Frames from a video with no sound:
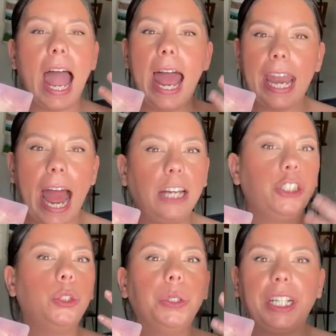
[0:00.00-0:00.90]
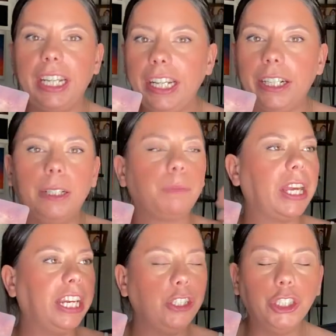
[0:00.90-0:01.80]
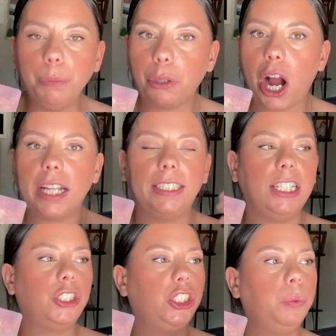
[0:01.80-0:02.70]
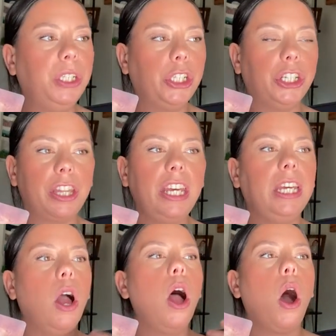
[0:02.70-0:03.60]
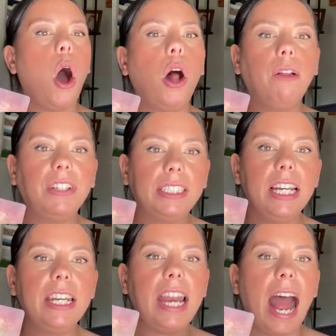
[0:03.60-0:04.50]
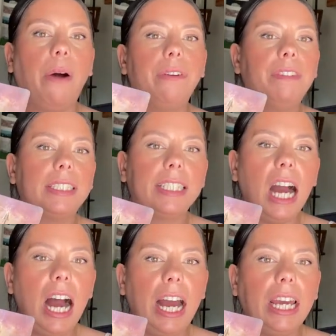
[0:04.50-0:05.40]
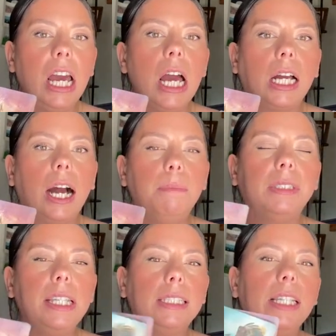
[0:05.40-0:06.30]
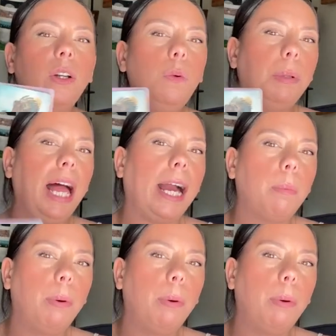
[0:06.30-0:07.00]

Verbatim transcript: And as you're here in your process doing your thing, all of a sudden out of the sky comes this little black